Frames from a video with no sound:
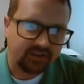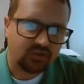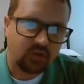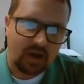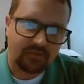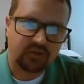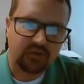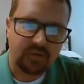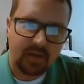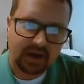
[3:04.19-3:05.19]
It travels
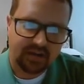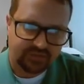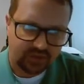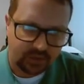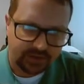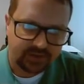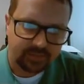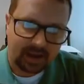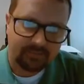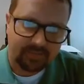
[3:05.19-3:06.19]
through the body fluids
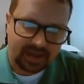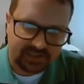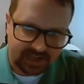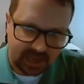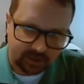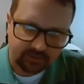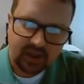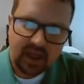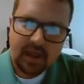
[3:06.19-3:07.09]
by B cells.